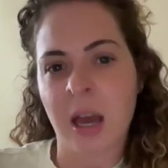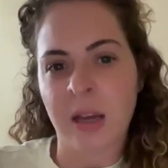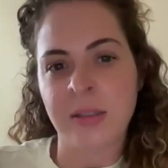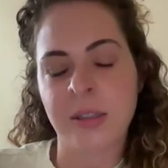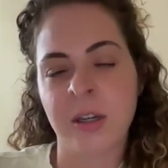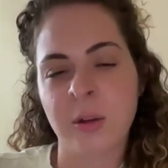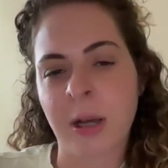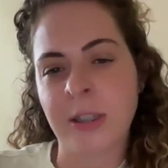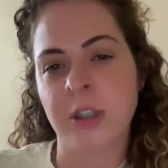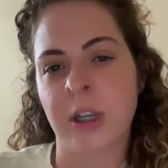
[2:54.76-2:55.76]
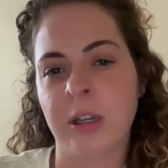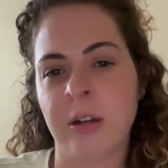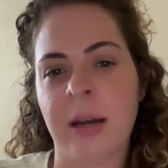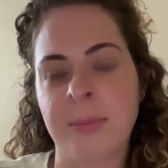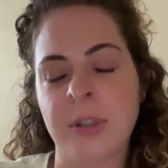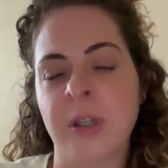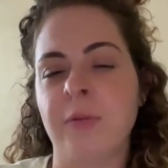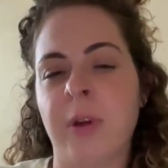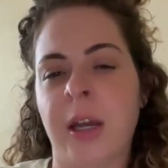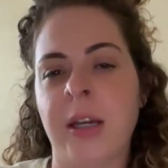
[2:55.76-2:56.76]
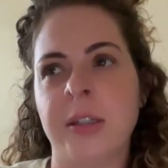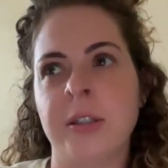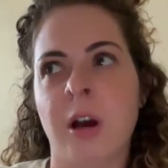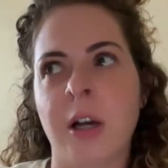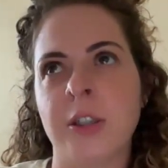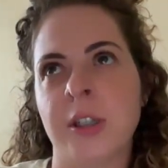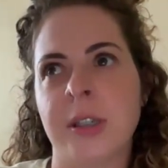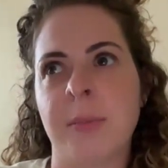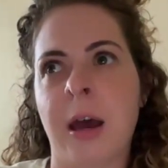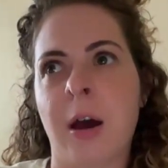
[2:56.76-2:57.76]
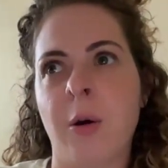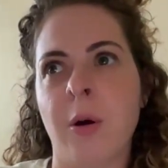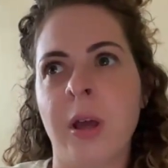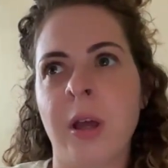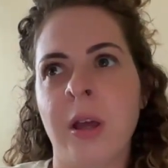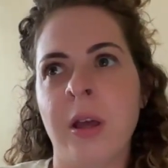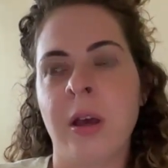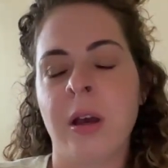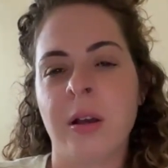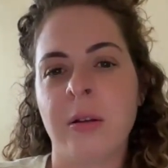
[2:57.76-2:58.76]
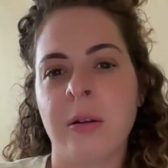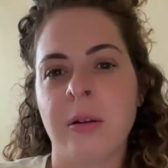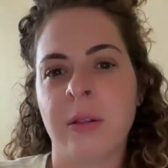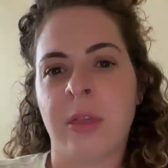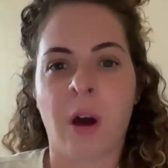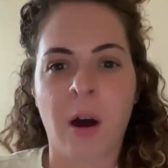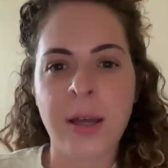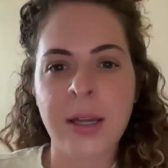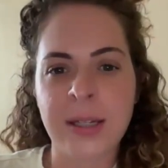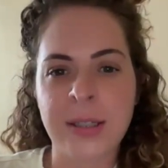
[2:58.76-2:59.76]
Yeah, it's a good question. And you're absolutely right. It's not just about thought,